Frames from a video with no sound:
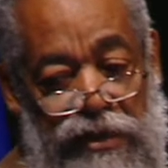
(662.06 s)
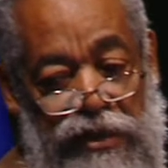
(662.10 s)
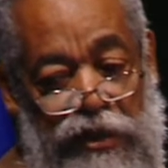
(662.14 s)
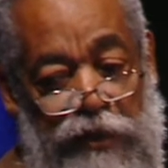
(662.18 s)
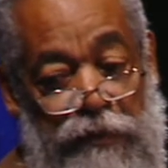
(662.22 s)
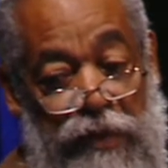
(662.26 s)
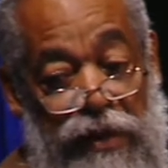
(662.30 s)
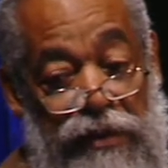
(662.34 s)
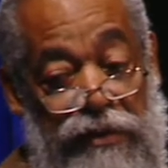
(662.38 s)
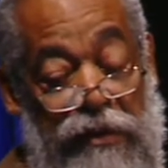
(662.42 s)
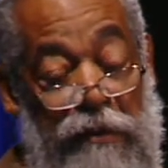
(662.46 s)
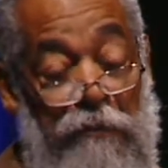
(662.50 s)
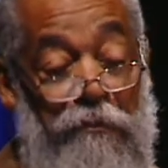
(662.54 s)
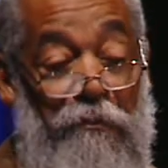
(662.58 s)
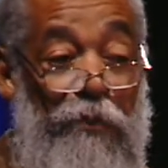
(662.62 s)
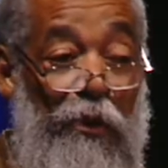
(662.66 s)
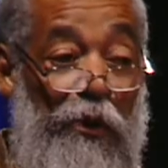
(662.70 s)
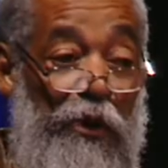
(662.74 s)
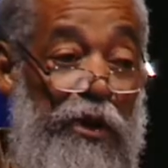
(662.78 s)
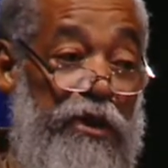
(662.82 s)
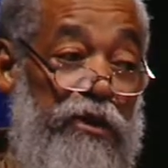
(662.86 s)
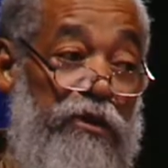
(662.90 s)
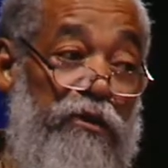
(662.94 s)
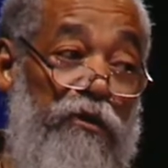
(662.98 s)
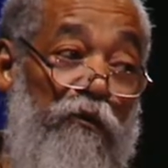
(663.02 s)
are spending
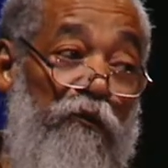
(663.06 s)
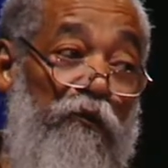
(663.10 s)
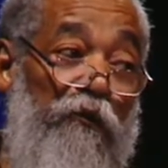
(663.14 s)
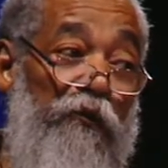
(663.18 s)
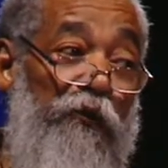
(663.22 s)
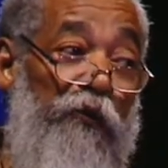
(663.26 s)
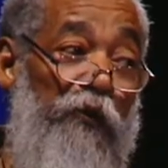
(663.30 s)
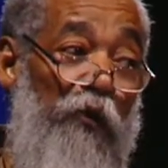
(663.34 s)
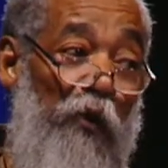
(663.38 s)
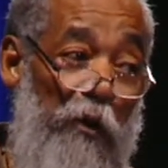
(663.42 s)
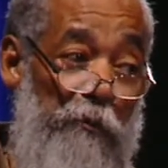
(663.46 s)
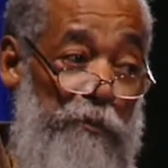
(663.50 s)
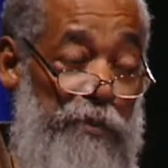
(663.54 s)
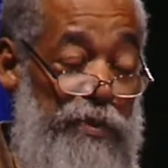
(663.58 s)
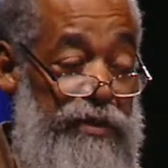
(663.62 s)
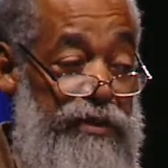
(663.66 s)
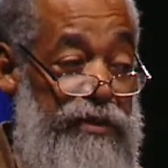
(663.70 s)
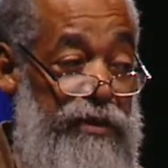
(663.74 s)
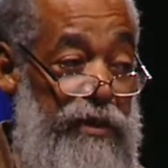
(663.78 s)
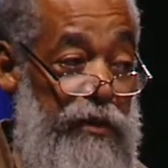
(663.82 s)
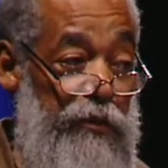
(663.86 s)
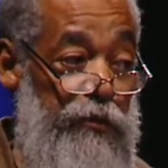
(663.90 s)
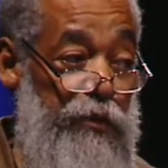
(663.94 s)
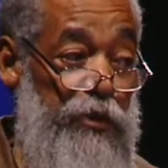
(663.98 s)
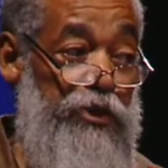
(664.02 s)

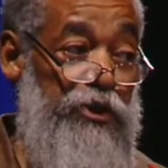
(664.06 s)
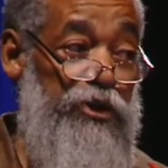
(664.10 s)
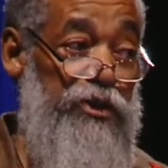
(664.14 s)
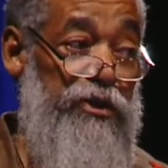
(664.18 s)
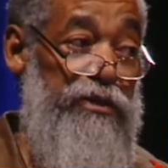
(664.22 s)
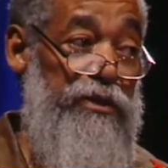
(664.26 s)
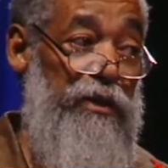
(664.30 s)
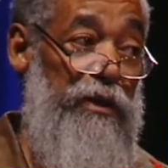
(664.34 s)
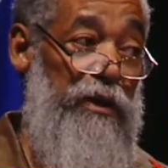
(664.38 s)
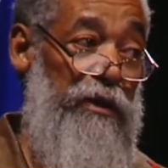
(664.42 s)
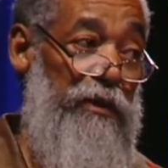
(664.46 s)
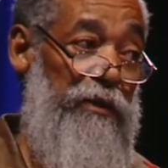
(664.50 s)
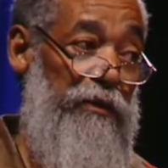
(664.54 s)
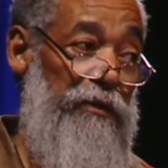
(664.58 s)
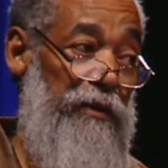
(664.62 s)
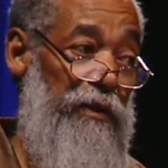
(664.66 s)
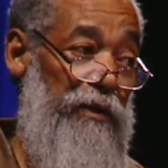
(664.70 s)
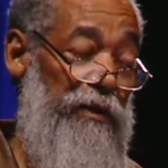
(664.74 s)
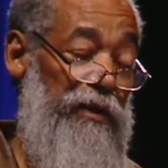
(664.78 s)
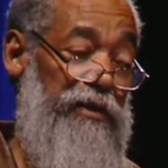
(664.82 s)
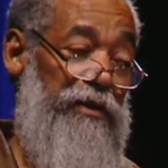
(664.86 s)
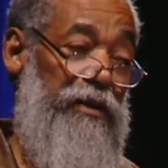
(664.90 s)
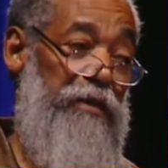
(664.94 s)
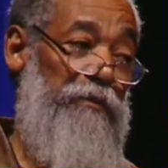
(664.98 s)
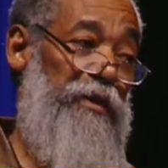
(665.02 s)
0.4%, which is a
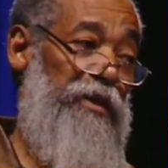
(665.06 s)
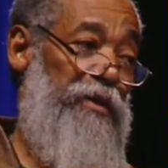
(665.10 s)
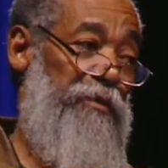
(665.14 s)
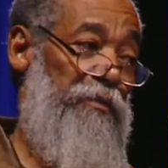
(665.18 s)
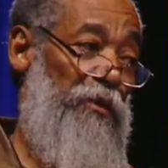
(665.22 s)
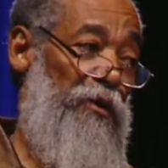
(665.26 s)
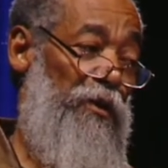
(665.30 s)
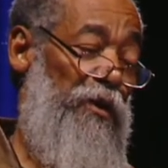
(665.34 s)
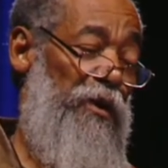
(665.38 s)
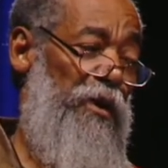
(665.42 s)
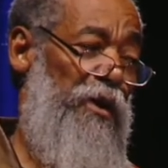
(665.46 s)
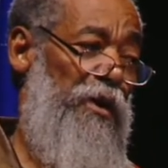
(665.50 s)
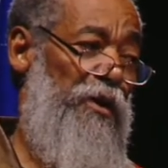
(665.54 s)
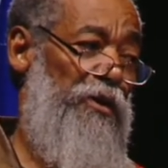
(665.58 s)
little bit more.